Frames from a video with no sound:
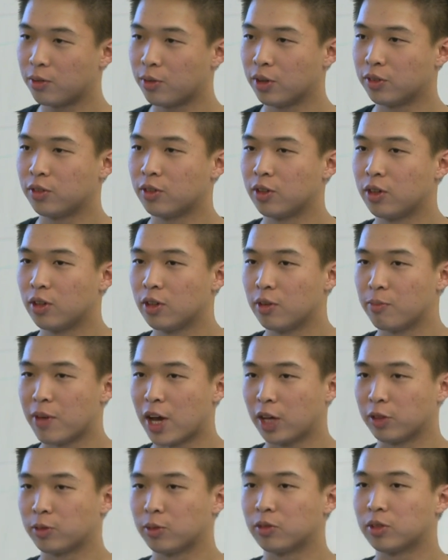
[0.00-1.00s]
what's the
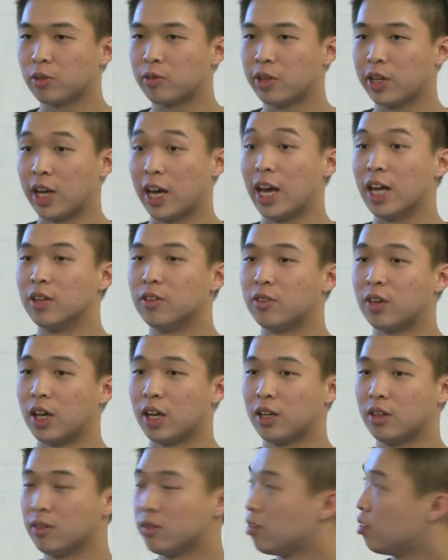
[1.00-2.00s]
maximal solver that ends
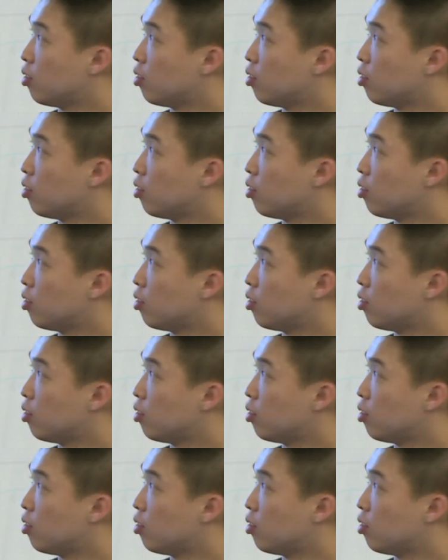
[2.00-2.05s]
at